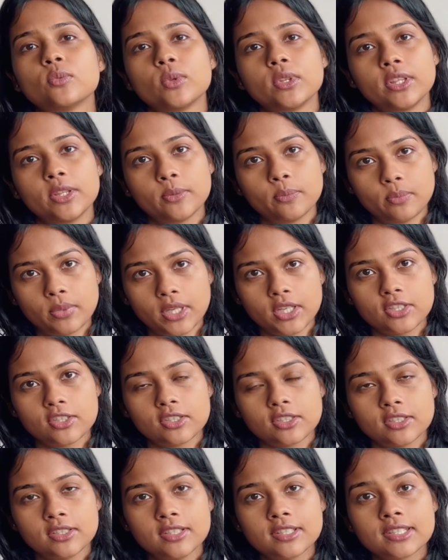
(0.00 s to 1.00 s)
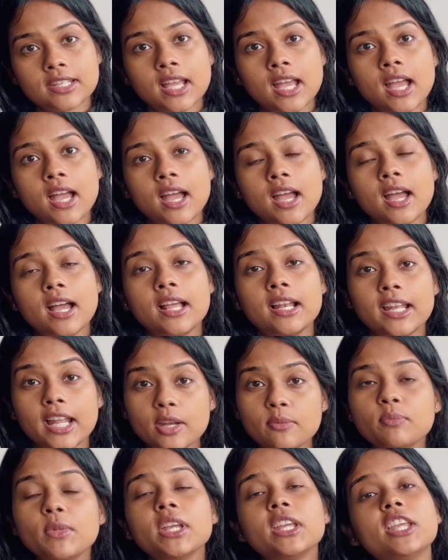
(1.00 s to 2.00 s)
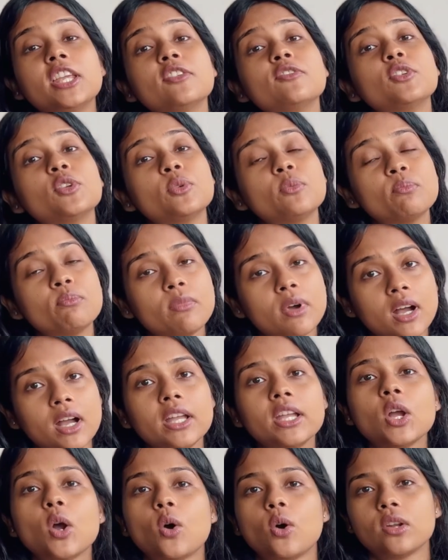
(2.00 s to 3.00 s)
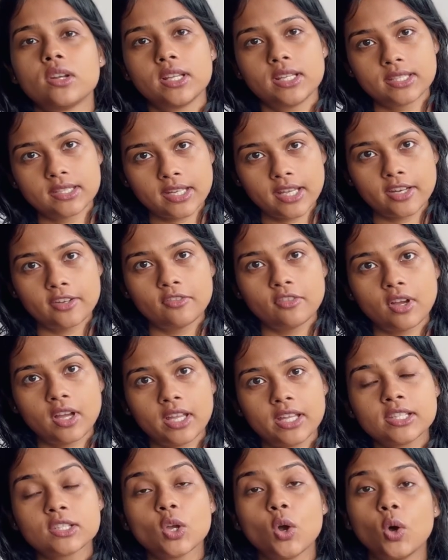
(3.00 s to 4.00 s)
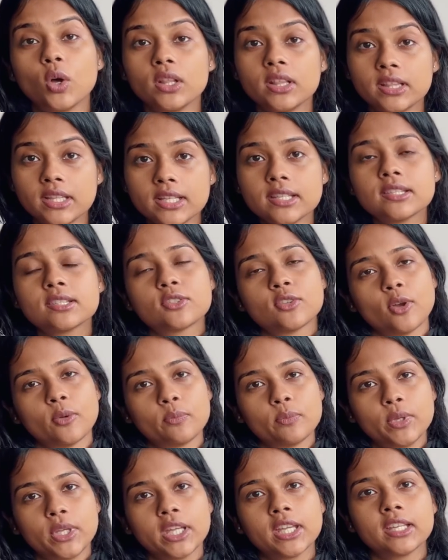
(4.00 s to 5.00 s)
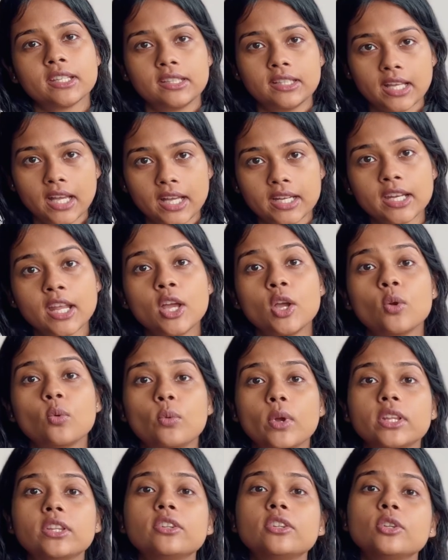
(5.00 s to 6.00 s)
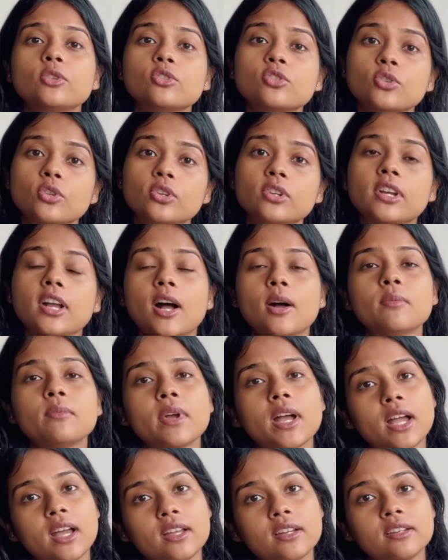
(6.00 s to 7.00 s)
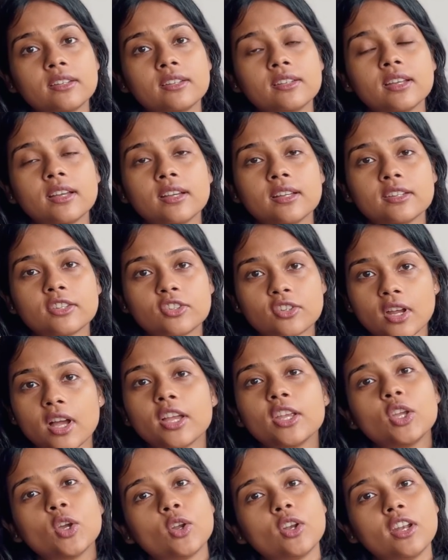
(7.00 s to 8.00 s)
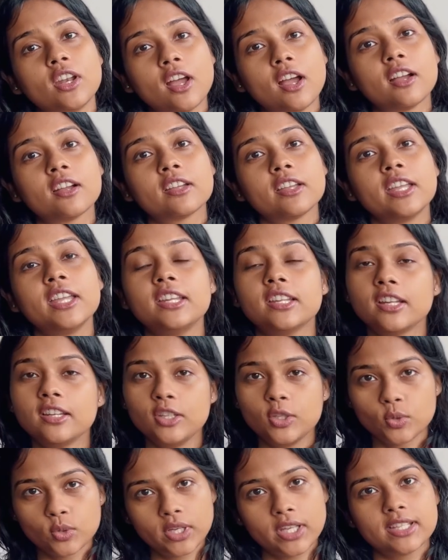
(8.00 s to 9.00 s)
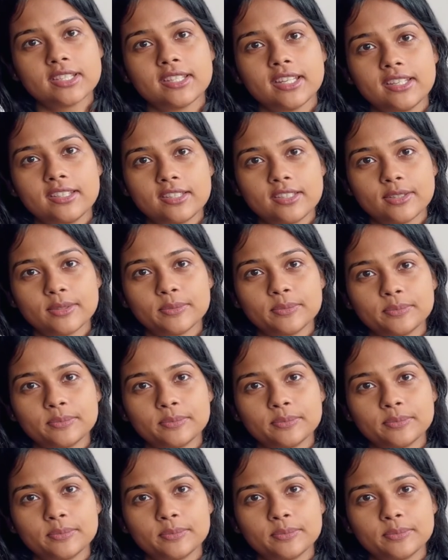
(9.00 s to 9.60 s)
with the patients, let me give you my honest advice on this topic, that whether you should come and try your luck in a UK center.